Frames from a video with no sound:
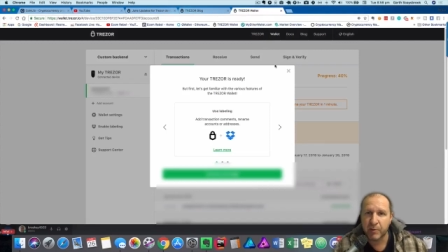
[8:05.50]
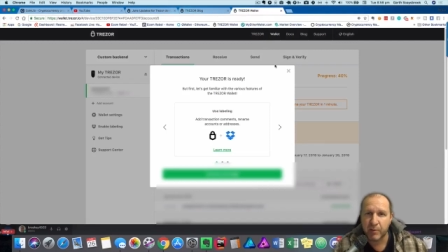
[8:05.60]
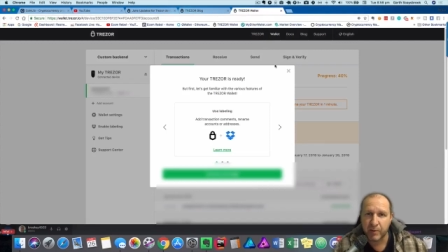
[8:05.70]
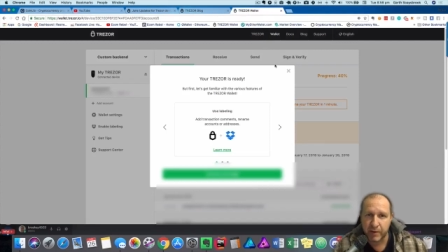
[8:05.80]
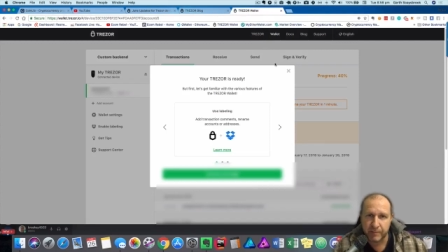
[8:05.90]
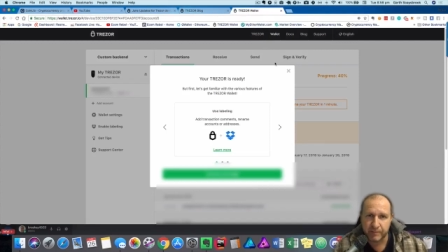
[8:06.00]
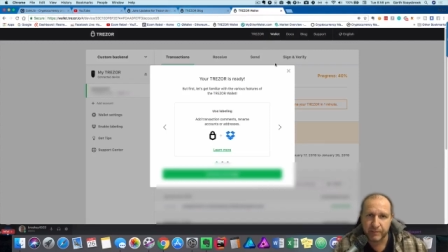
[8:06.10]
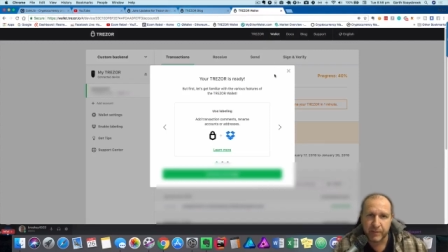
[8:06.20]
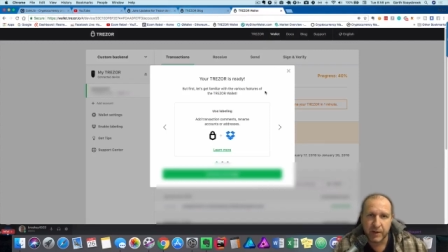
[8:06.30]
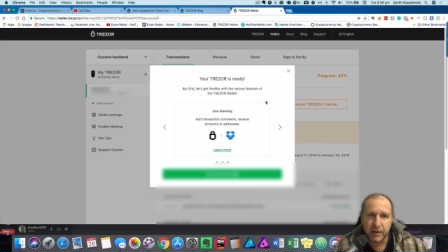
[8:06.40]
order,
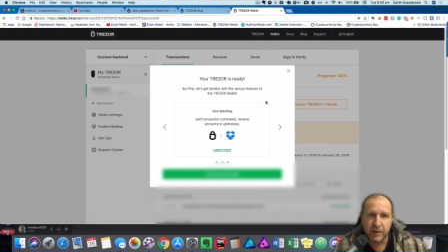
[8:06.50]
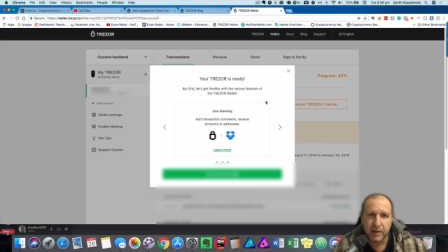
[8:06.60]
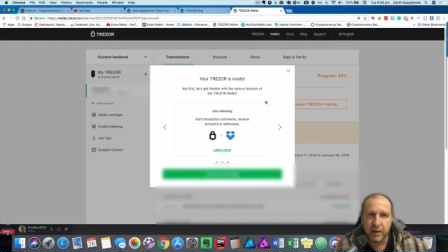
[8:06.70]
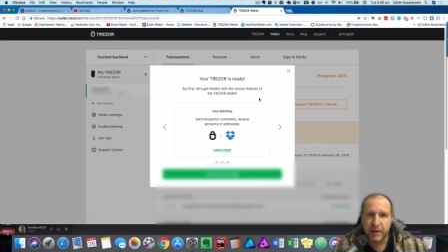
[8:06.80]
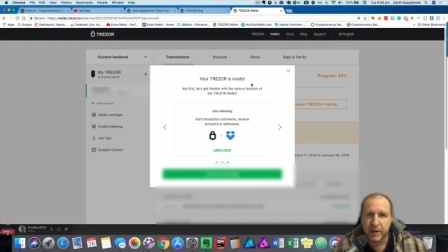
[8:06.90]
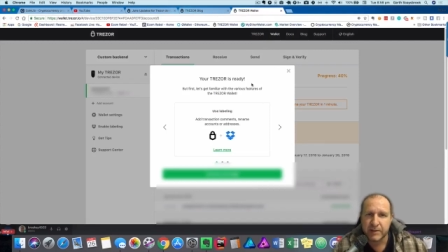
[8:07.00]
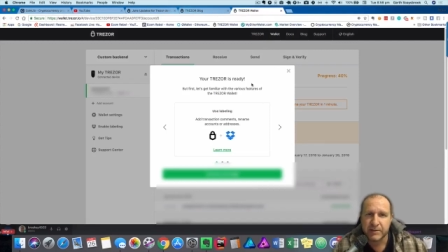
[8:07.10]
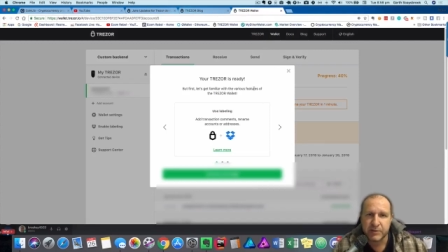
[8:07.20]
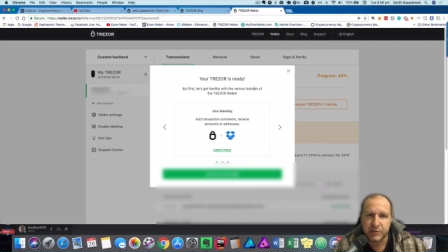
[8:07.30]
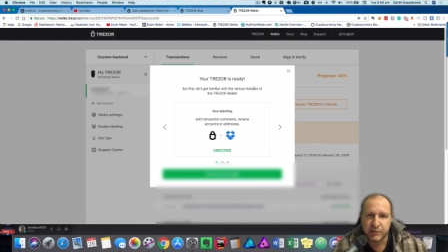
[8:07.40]
it now
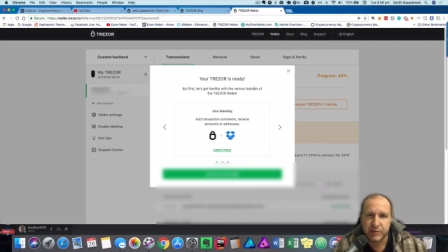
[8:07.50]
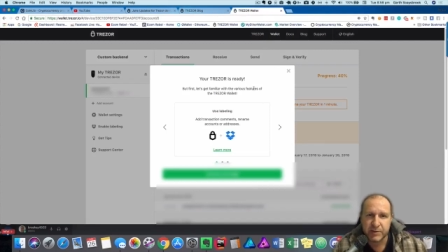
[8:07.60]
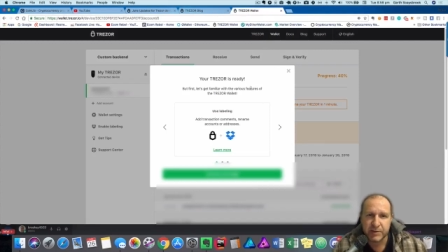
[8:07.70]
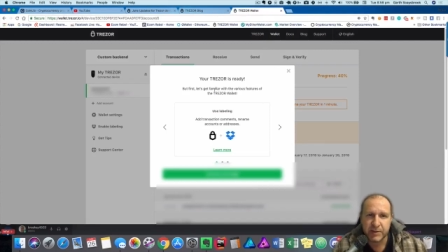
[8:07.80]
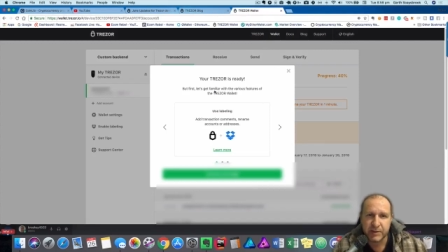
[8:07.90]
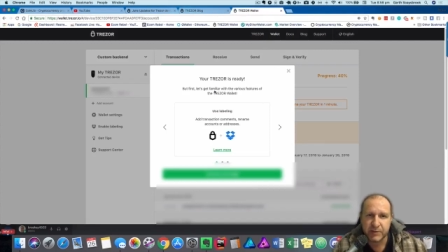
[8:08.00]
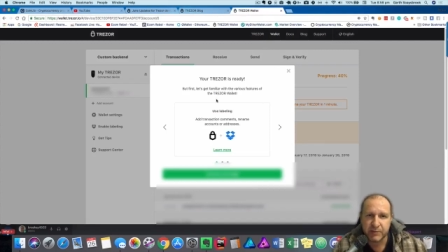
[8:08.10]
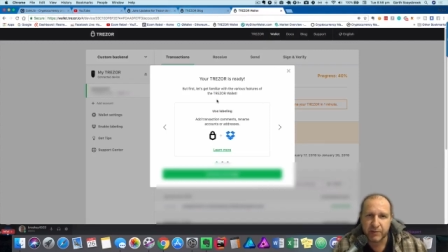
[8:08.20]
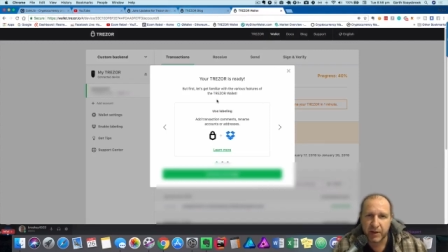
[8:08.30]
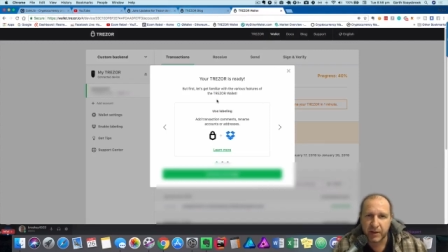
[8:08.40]
says your Trezor is
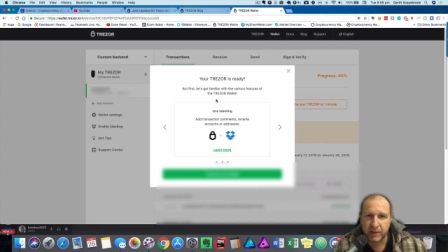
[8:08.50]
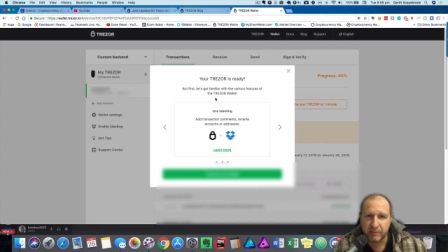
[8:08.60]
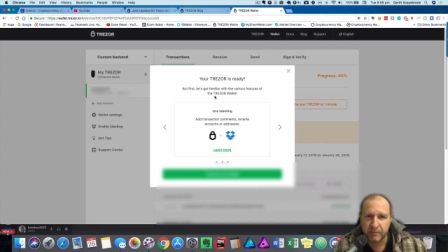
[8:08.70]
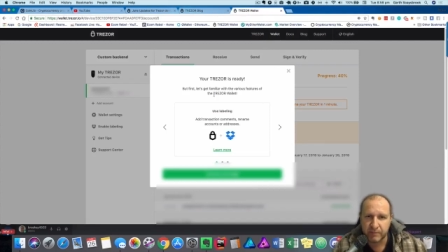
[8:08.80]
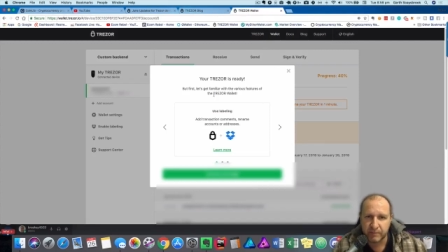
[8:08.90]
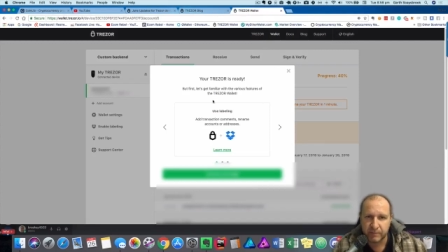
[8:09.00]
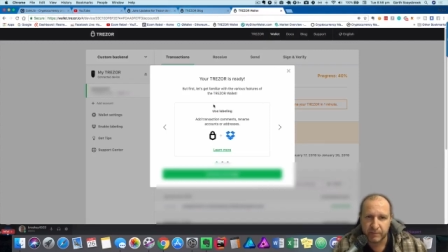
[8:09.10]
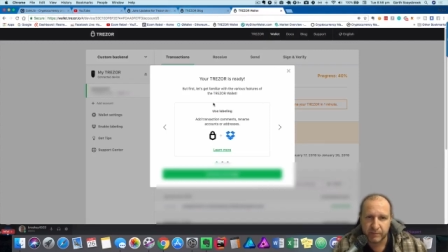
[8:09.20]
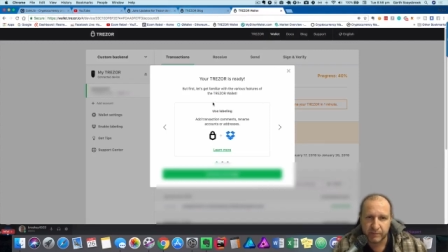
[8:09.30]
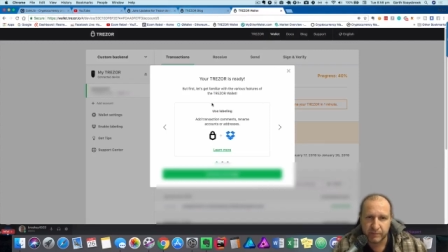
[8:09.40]
ready.
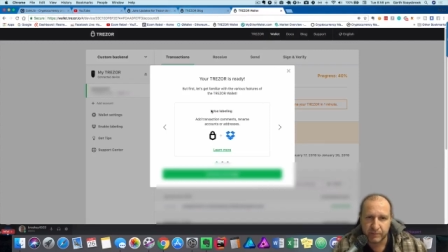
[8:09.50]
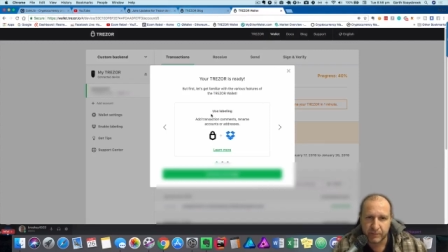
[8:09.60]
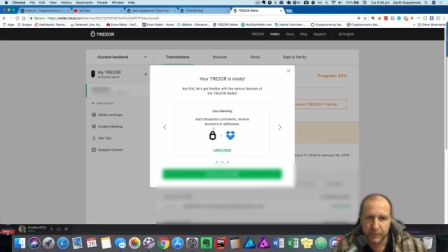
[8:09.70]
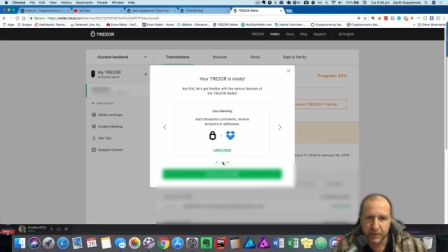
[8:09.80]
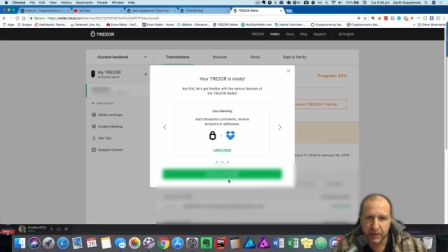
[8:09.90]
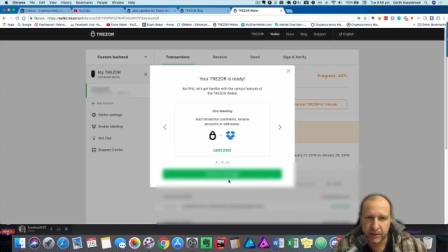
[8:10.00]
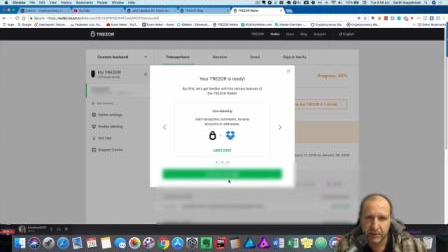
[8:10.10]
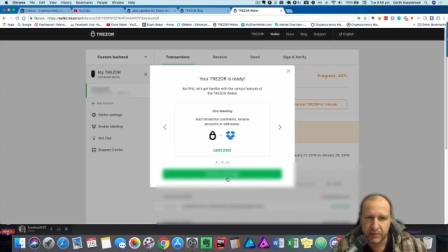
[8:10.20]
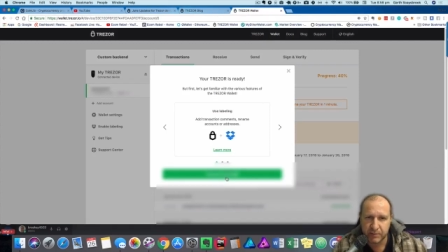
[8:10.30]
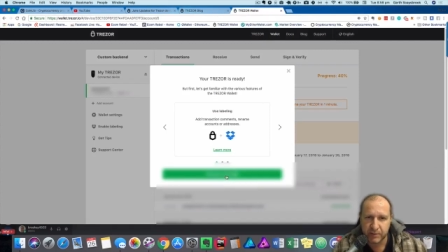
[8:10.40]
Okay,
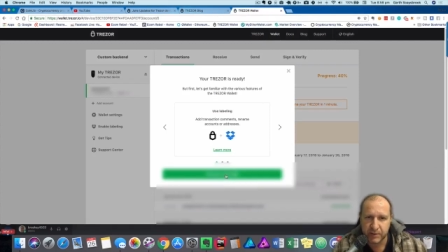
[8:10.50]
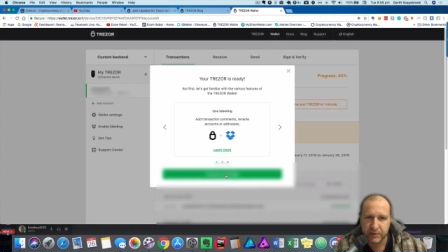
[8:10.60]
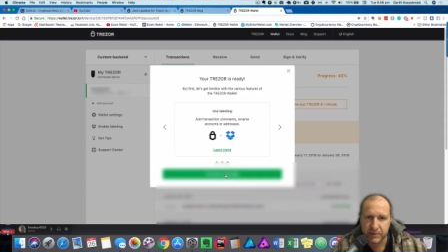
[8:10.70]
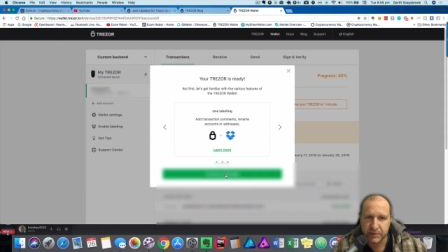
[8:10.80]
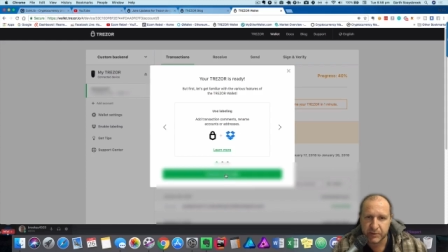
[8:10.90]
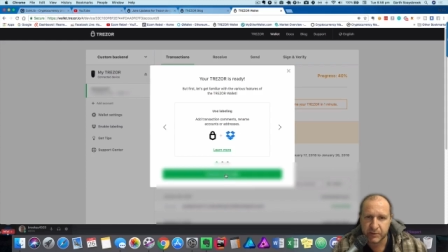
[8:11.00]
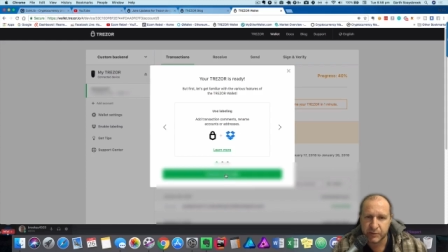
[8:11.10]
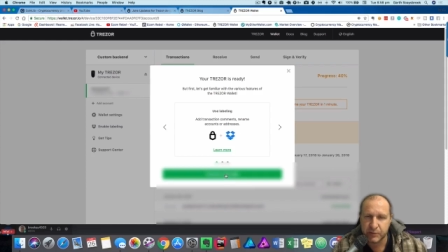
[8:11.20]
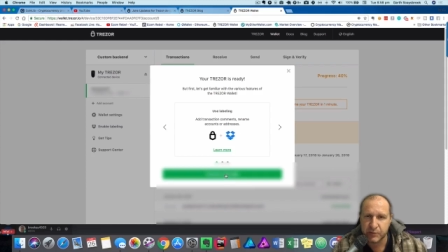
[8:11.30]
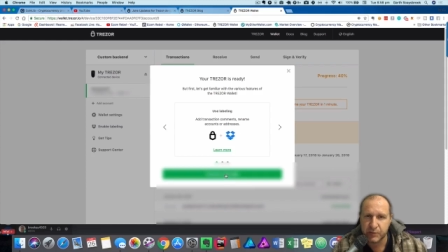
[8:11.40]
so we
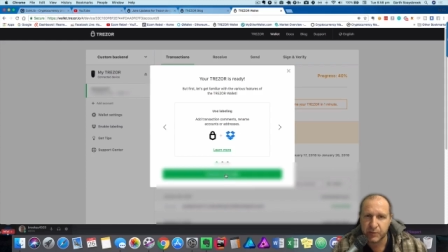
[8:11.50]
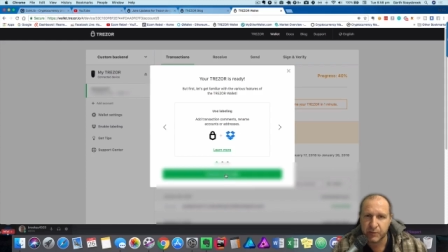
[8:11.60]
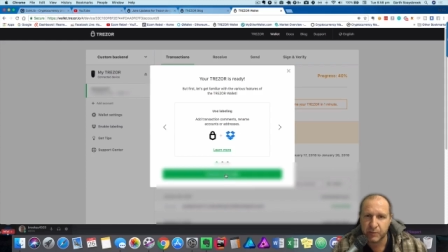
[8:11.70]
continue to the